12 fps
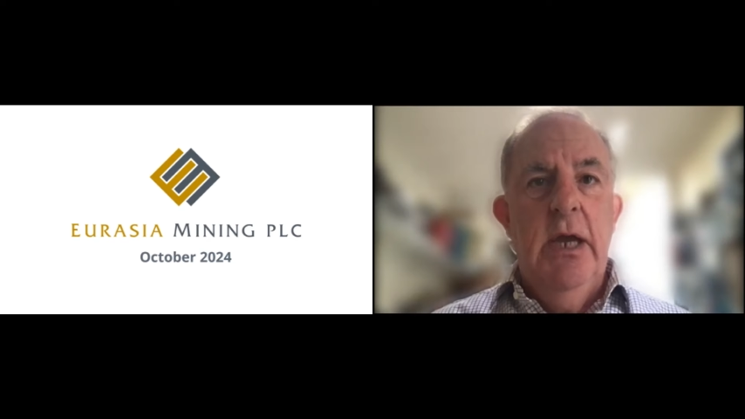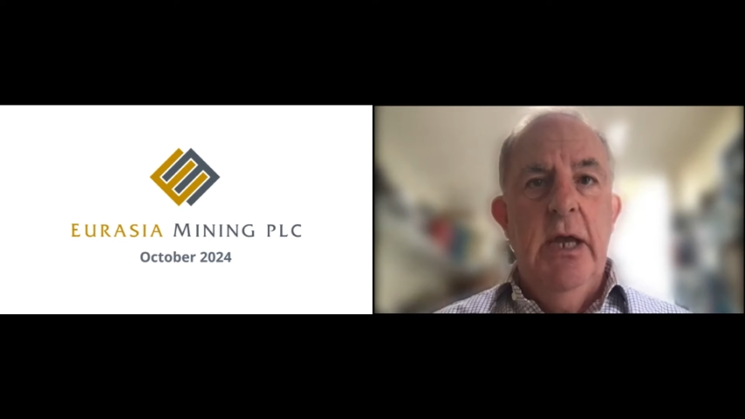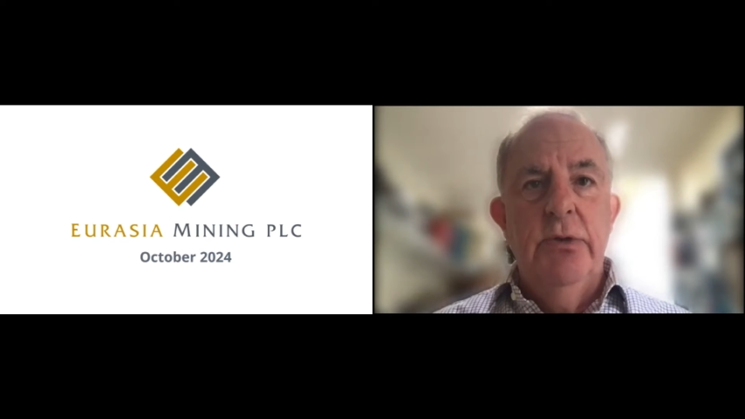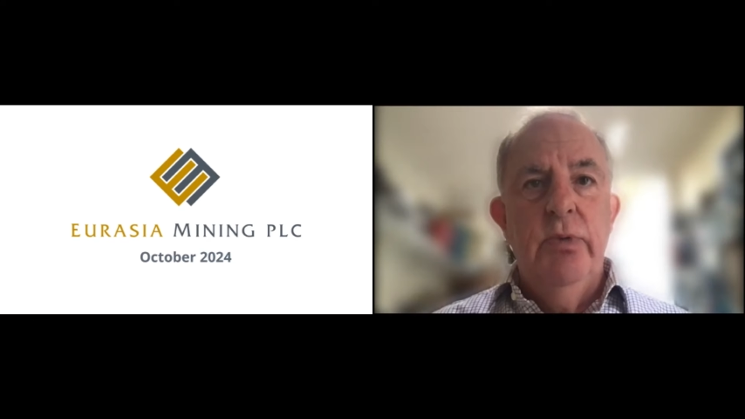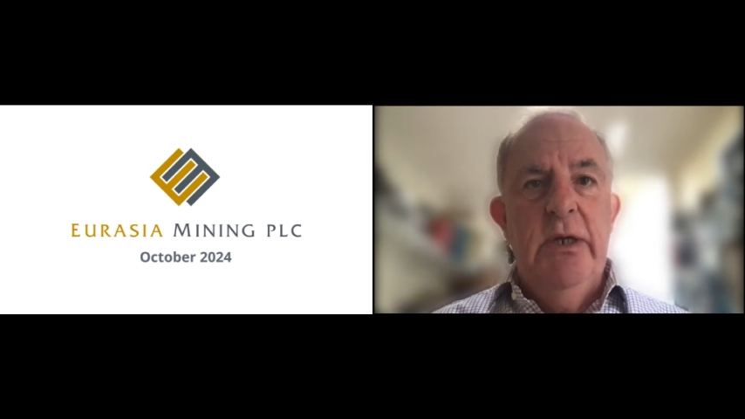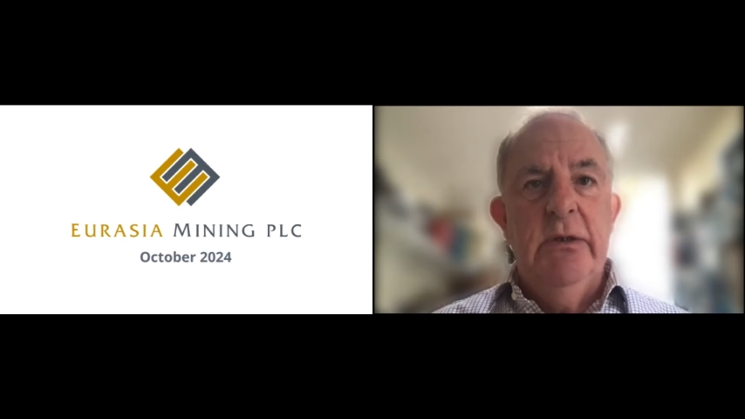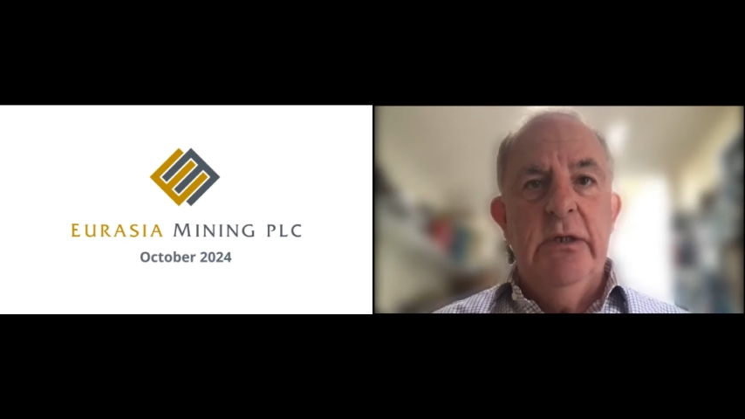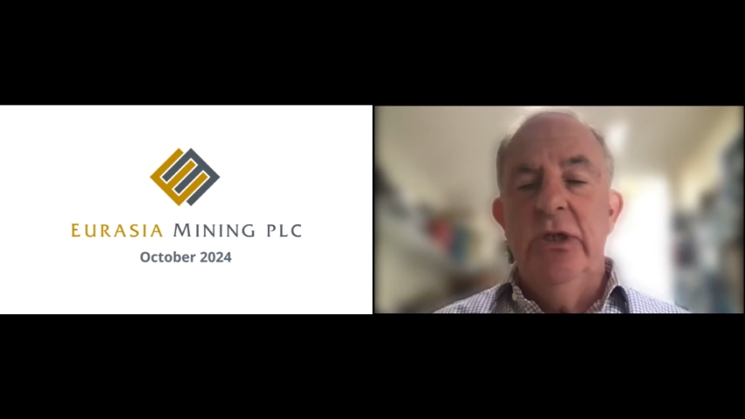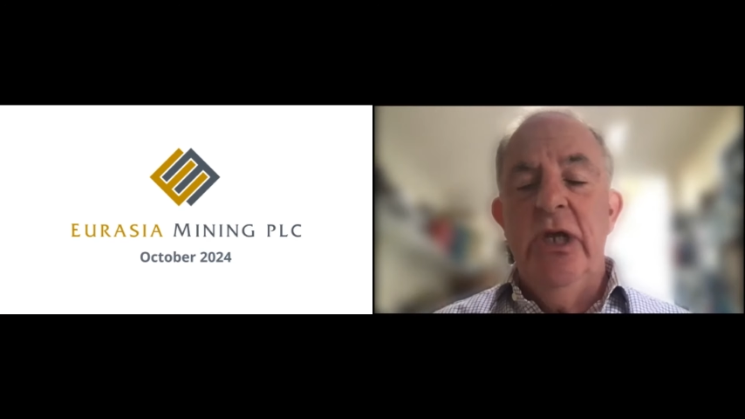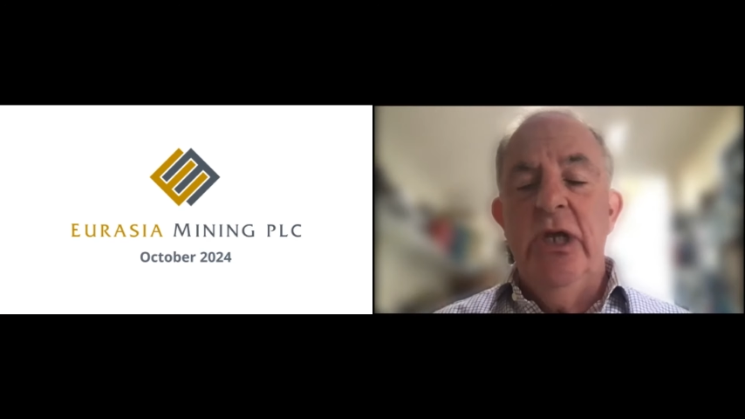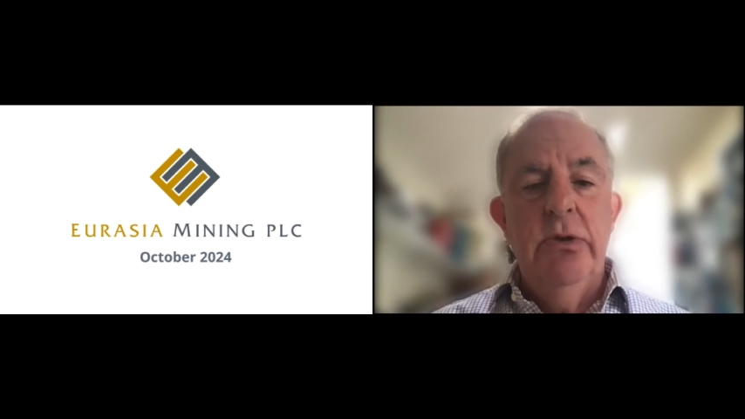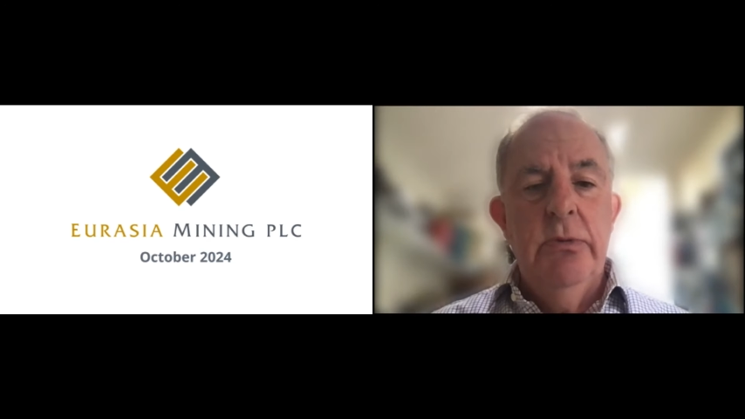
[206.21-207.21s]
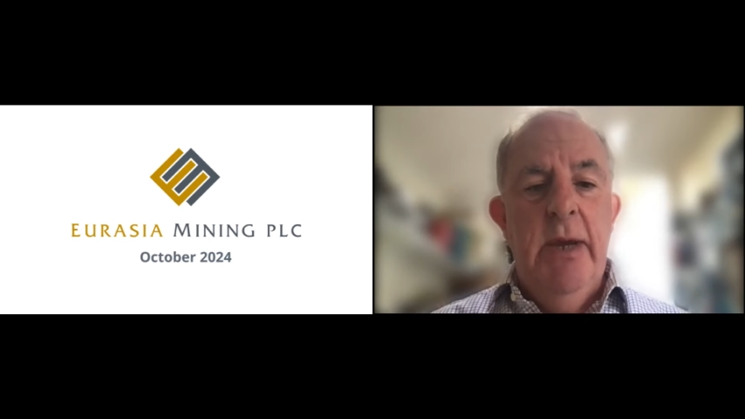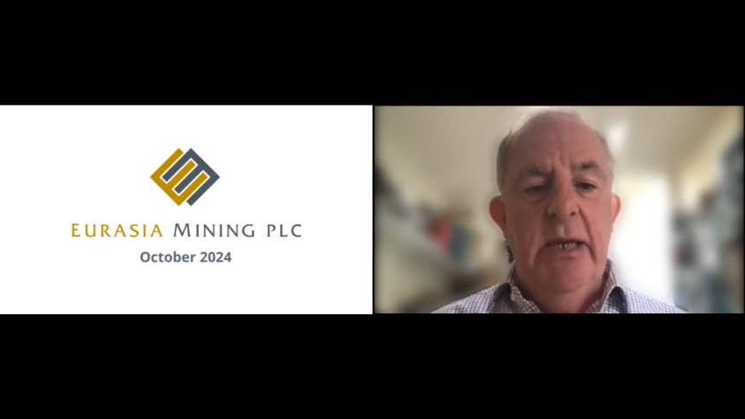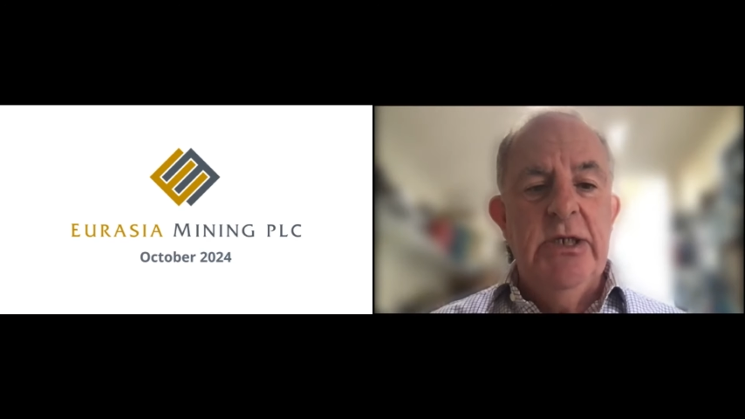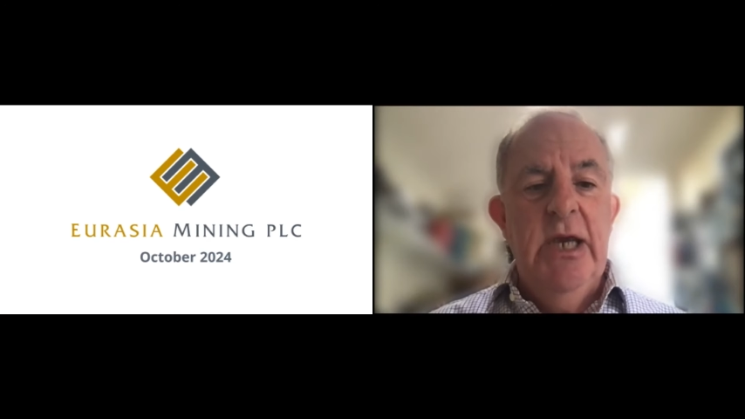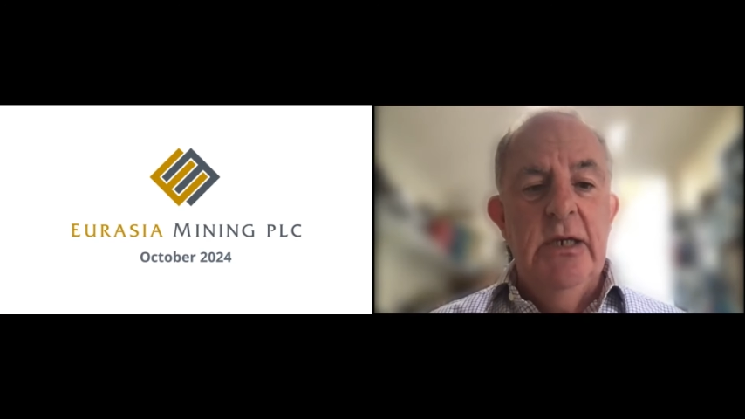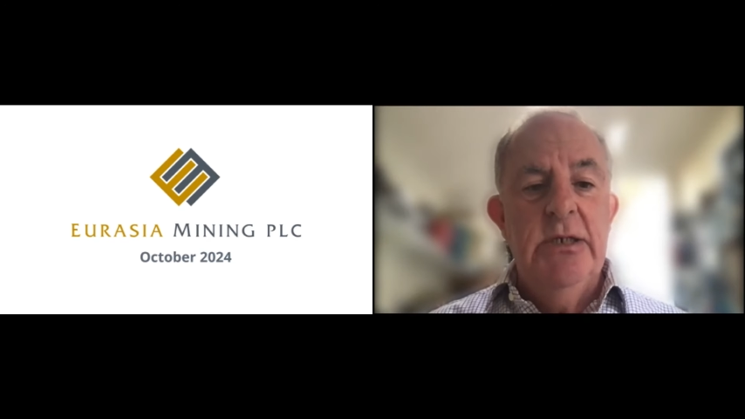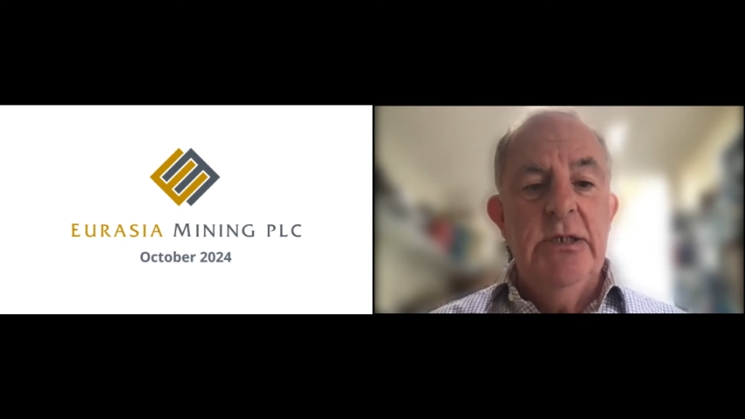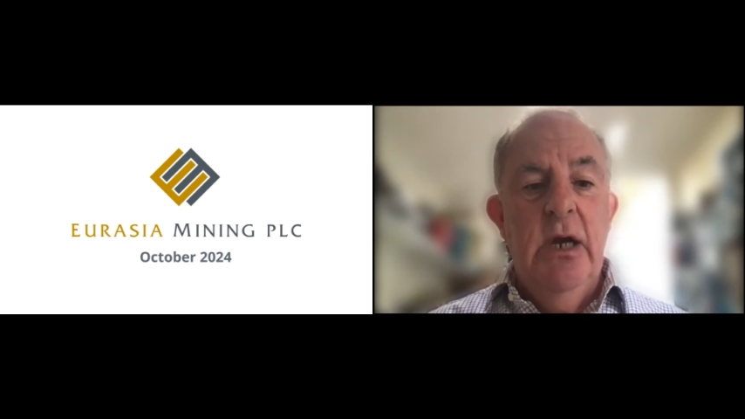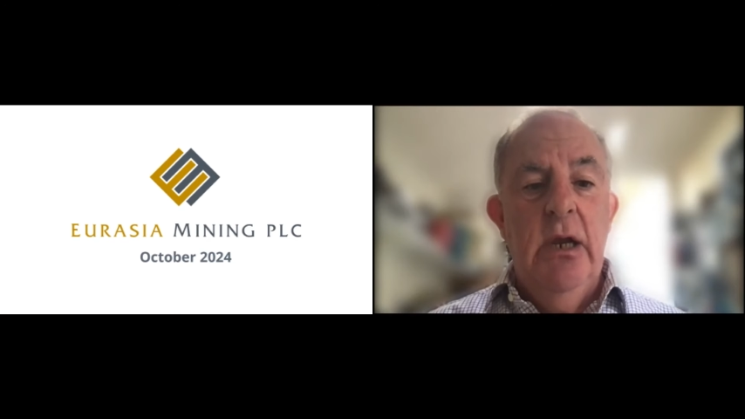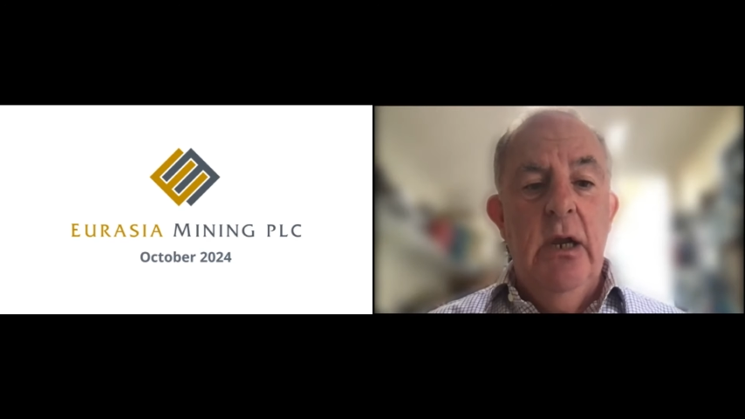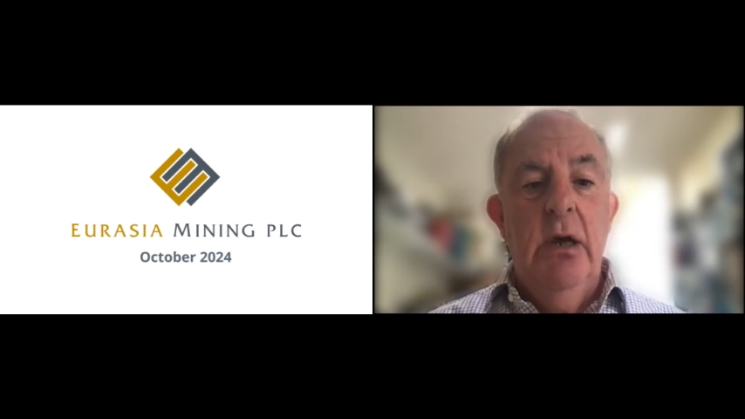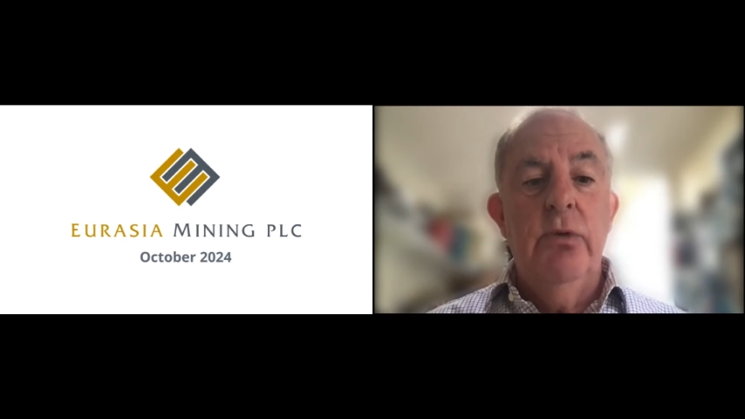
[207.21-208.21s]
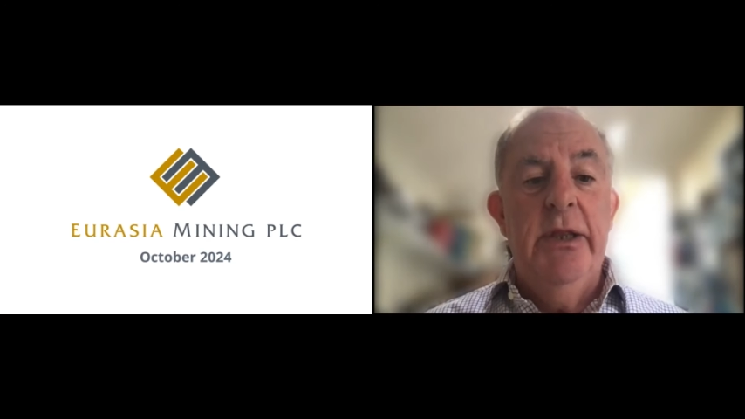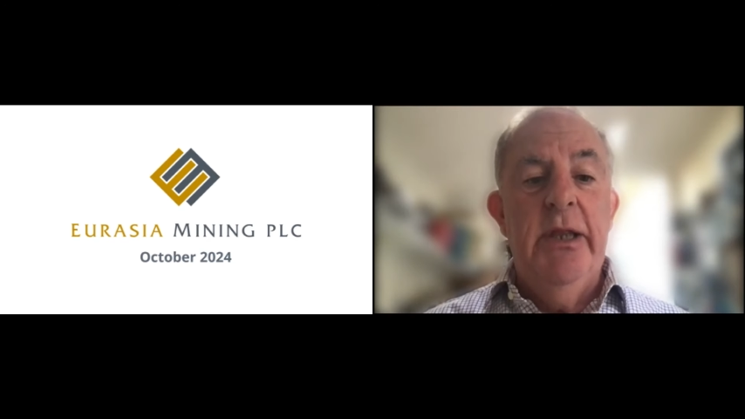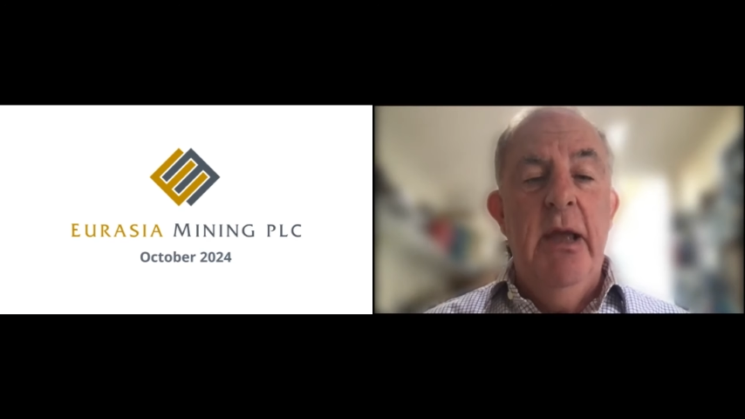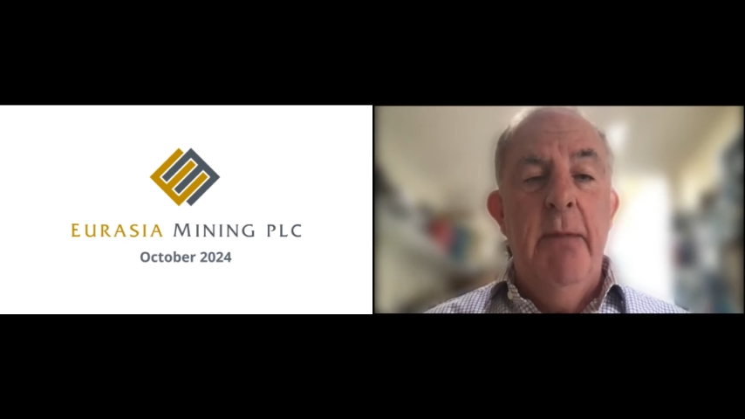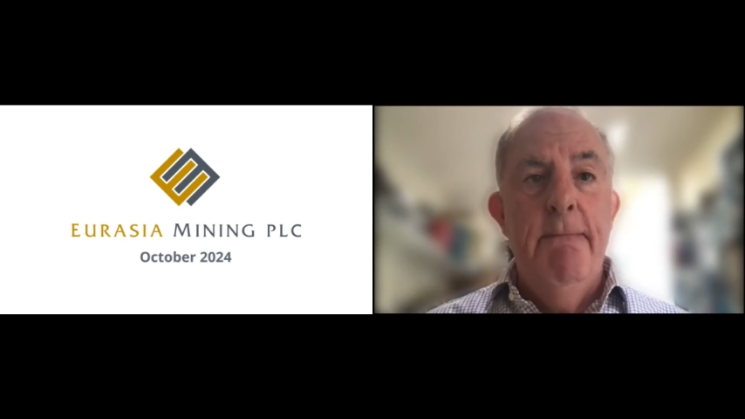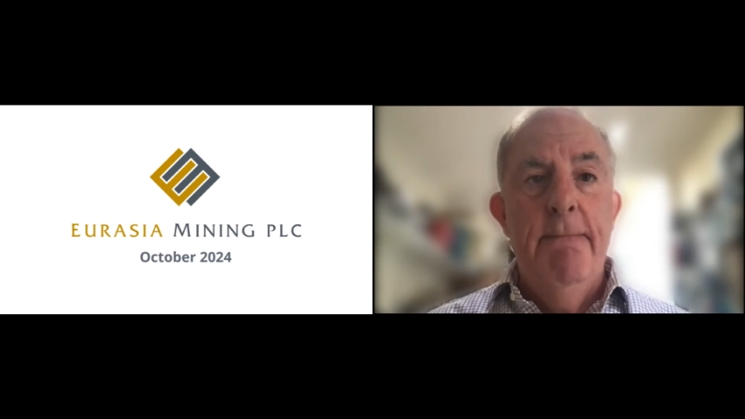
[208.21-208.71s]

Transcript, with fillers: and we continue to maintain a dialogue with them.